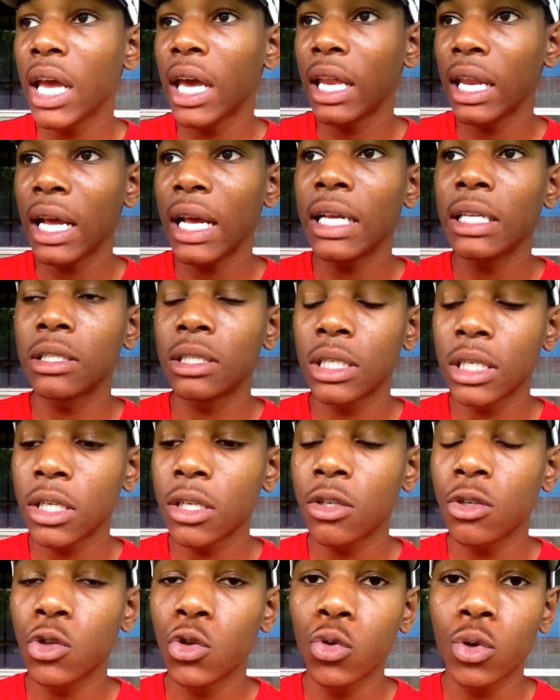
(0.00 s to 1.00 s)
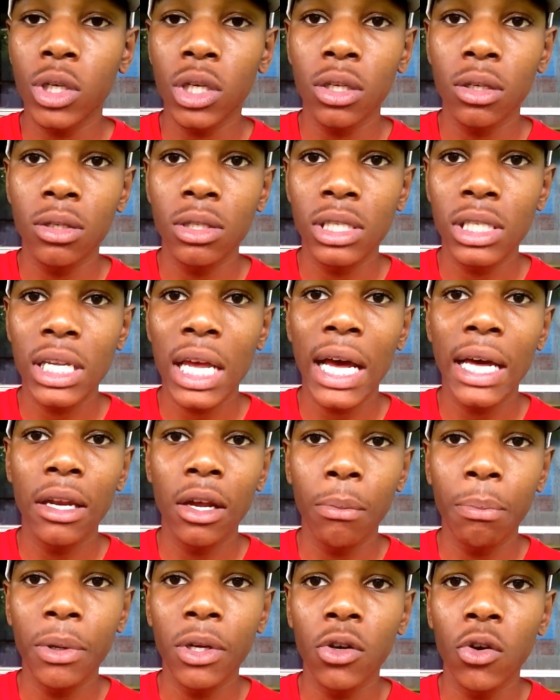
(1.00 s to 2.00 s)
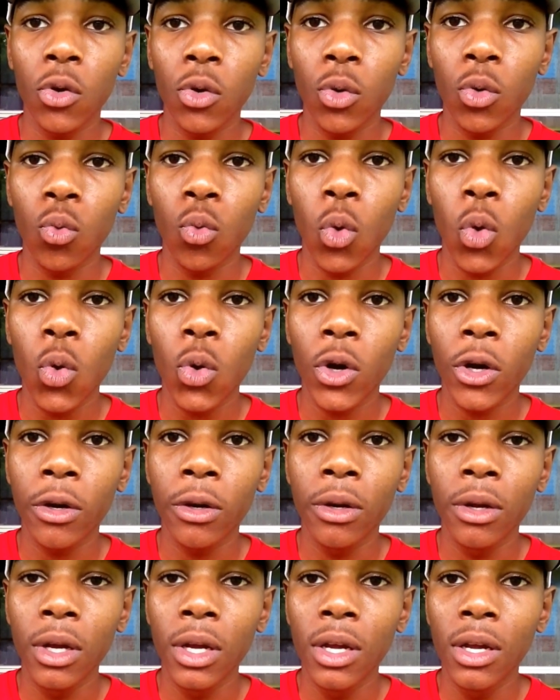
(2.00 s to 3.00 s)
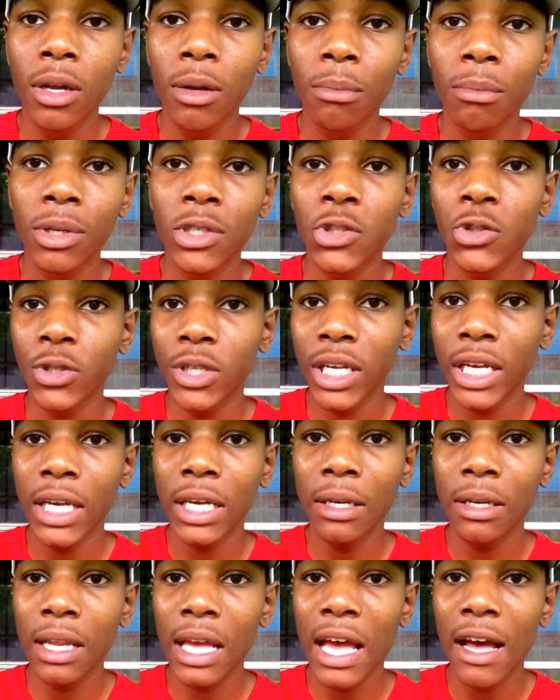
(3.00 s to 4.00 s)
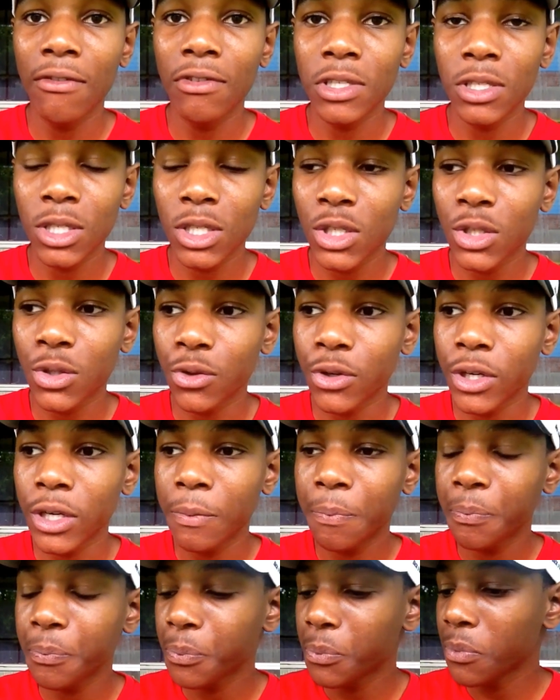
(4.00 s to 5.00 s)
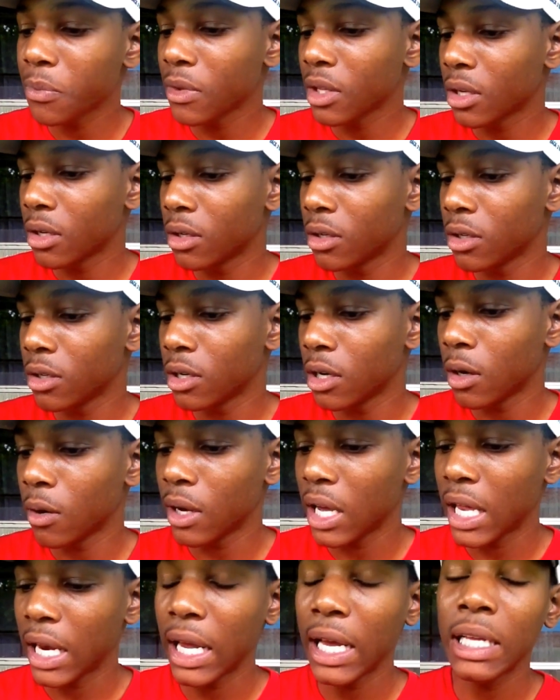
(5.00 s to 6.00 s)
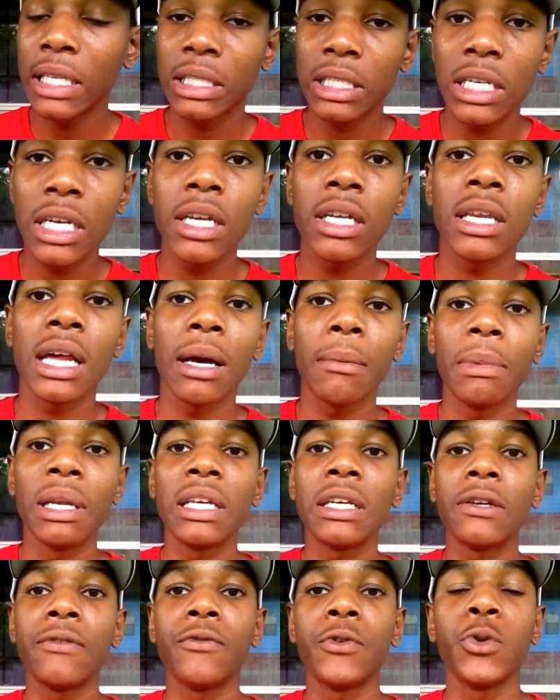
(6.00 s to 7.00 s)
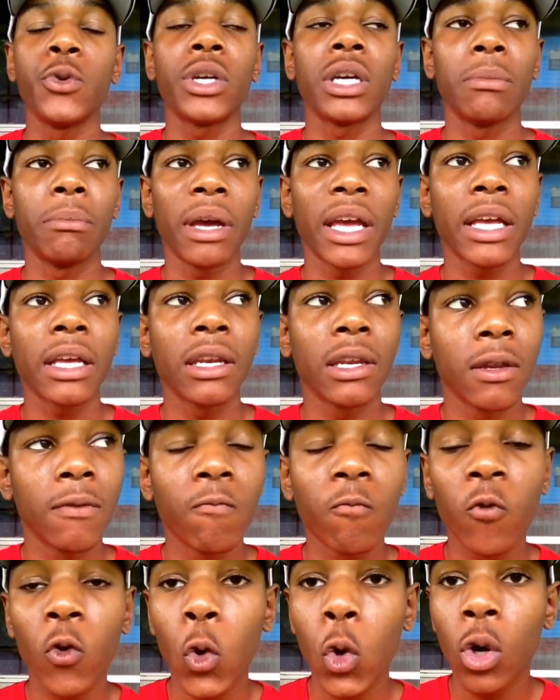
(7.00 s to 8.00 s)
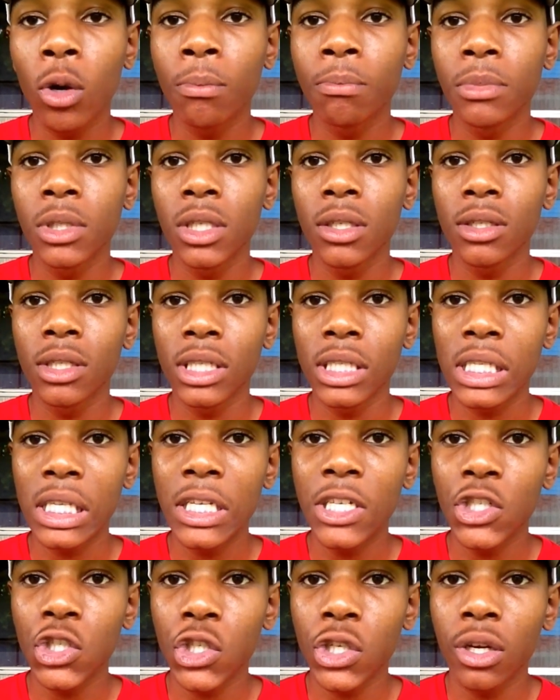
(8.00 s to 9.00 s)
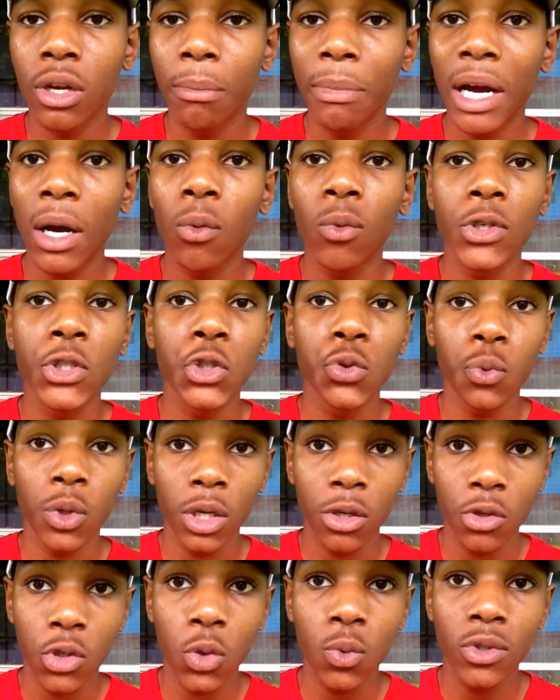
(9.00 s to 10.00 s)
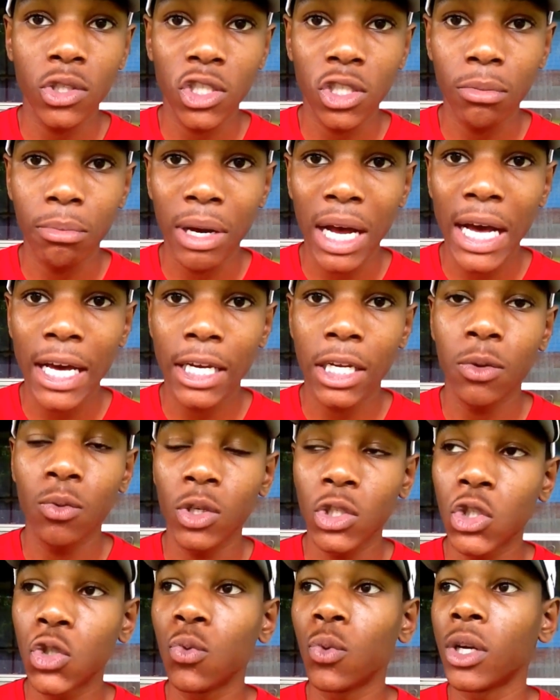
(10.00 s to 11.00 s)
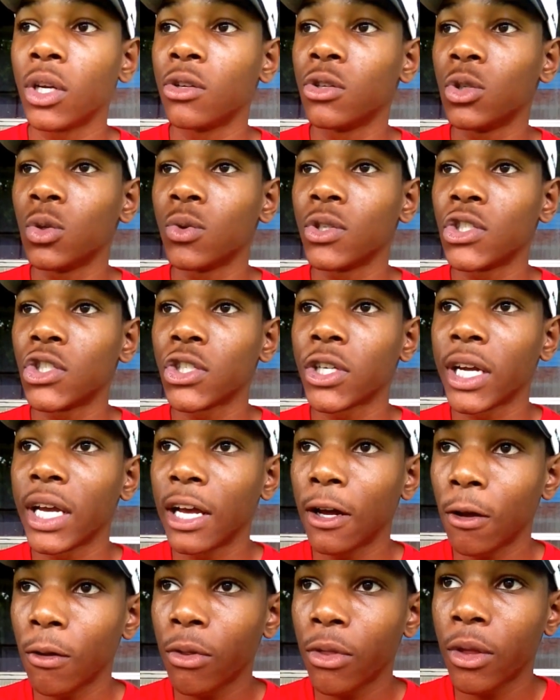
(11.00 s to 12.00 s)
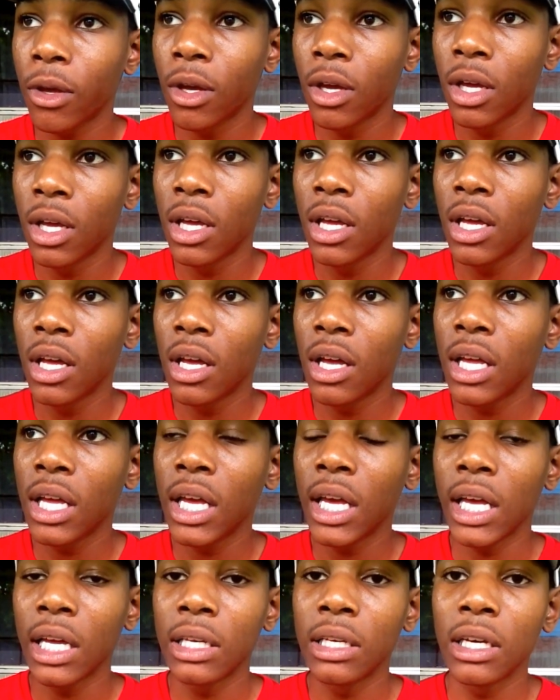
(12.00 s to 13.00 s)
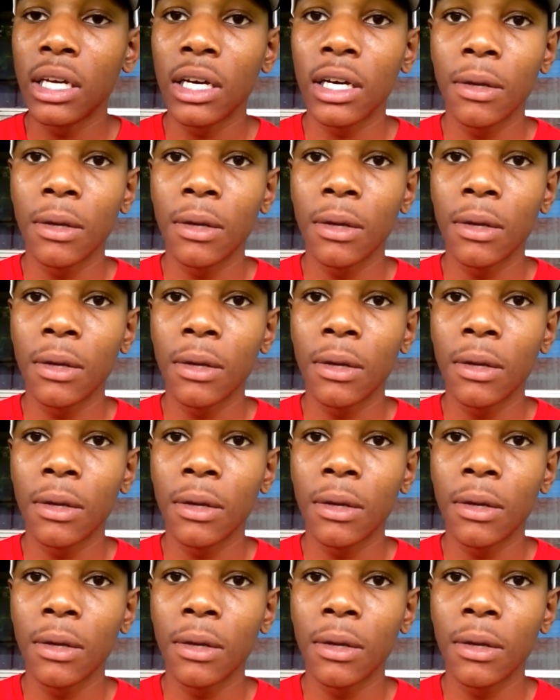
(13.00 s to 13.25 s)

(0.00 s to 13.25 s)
at 18 you can sign up and go to war, but you can't have a cigarette. At 18, I believe you can make an informed decision about what you want to do with your body, what you want to do with your health. And